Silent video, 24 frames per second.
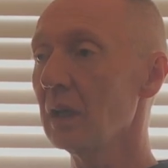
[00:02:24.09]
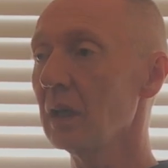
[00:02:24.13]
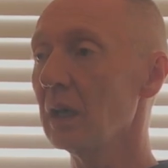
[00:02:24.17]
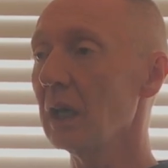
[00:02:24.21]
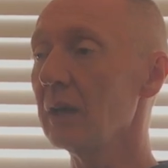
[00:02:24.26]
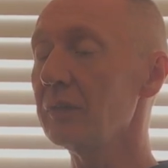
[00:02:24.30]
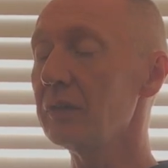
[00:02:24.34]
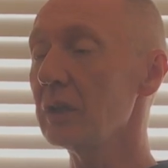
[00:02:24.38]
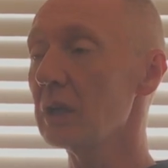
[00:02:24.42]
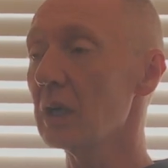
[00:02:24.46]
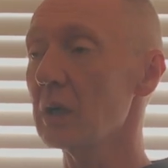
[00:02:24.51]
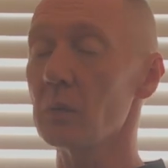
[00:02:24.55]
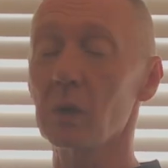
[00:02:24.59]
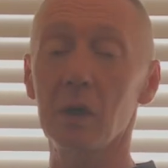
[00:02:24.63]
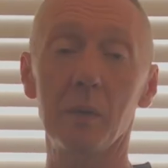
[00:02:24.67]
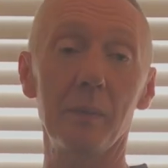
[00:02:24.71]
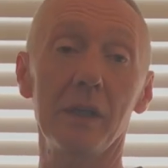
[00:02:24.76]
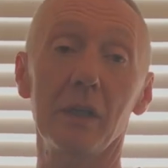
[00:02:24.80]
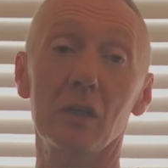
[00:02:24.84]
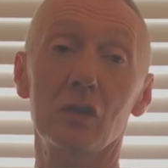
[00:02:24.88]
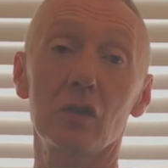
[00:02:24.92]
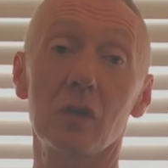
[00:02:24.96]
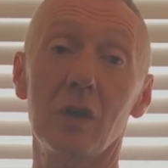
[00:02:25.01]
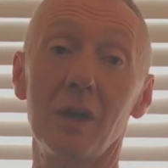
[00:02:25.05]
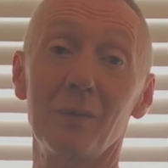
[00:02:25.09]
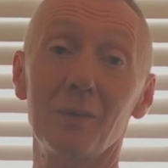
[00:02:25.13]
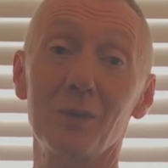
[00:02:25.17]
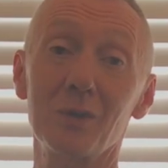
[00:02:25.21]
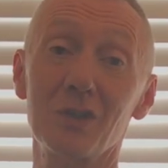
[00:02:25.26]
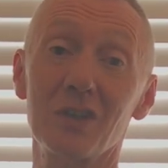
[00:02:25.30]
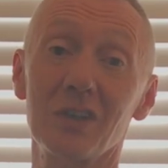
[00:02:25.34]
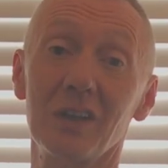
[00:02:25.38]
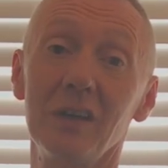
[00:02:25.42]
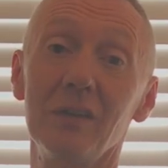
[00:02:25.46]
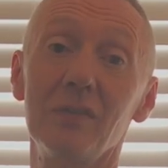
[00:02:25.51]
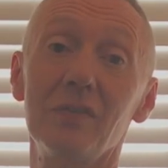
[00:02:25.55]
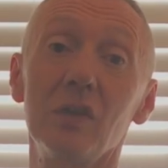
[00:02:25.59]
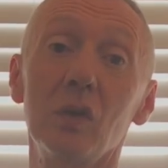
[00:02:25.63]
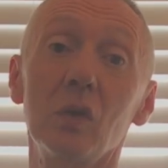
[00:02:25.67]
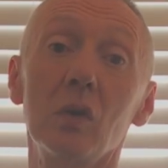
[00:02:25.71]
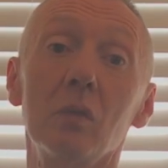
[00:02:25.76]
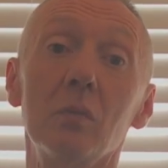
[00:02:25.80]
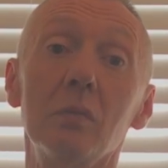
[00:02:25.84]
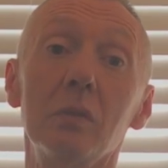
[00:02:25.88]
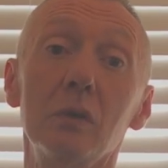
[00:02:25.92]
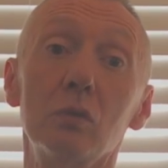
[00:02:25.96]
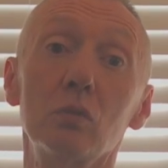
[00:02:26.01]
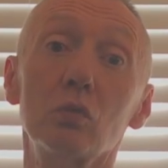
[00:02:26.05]
If you don't want to be a tribal chief, you
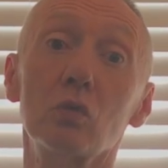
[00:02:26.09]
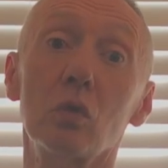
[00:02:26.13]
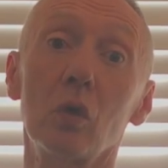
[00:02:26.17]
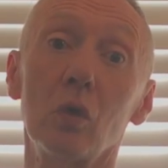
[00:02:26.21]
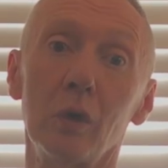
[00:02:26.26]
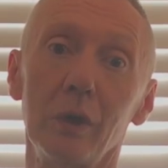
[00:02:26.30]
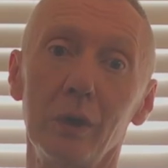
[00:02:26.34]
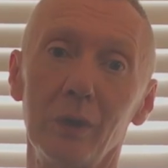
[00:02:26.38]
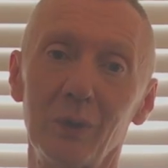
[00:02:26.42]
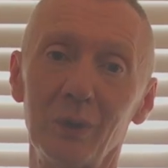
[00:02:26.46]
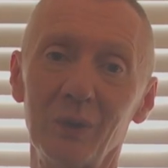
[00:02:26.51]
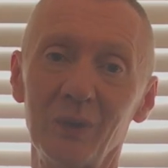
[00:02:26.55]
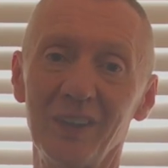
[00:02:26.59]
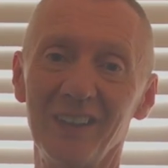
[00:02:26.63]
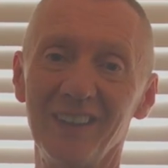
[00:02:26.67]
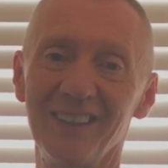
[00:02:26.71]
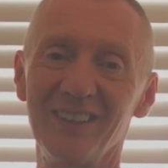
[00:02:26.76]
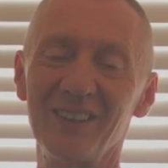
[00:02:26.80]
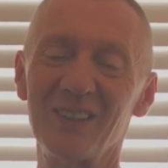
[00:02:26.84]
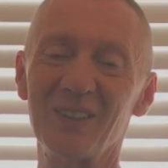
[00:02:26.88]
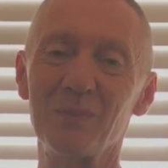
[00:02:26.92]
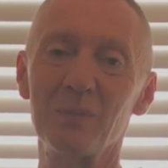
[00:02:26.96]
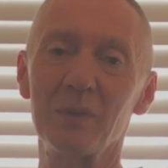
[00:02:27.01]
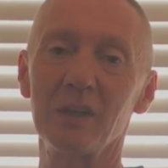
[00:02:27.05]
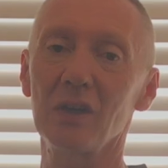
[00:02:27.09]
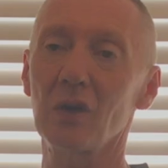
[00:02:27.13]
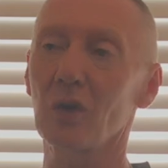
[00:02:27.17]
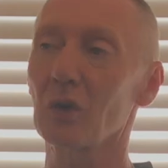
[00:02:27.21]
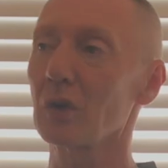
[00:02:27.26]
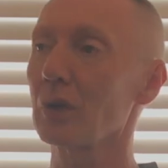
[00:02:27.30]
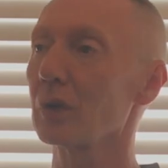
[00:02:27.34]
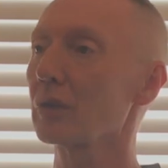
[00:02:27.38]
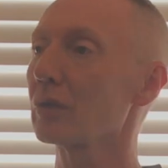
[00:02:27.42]
can be royal. You can be on a